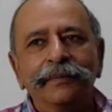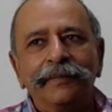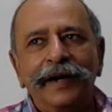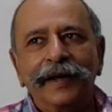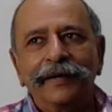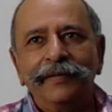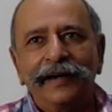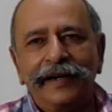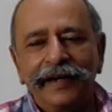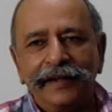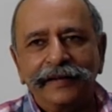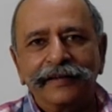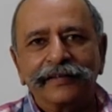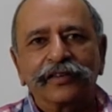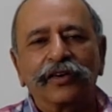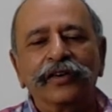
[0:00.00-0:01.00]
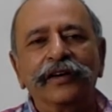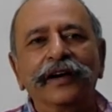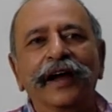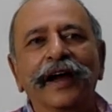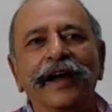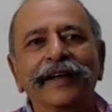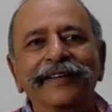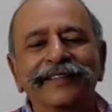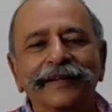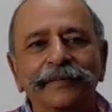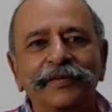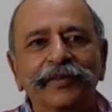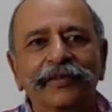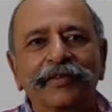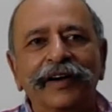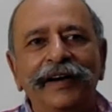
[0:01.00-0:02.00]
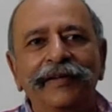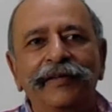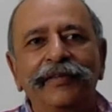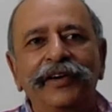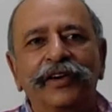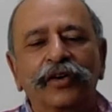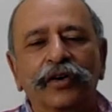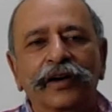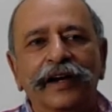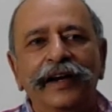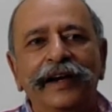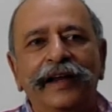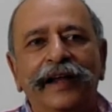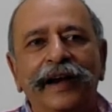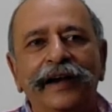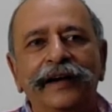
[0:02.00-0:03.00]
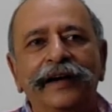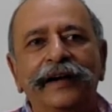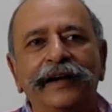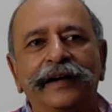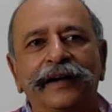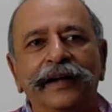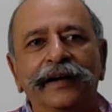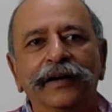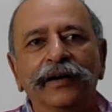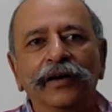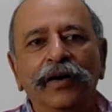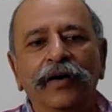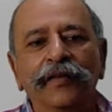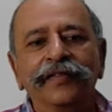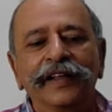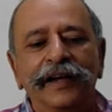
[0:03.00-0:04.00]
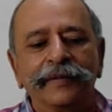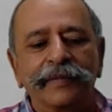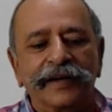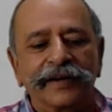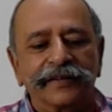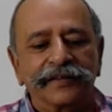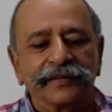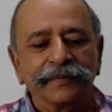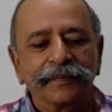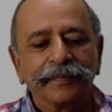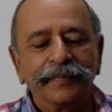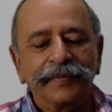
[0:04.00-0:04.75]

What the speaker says: but I will take this on subsequently when we talk in greater detail of Talibans.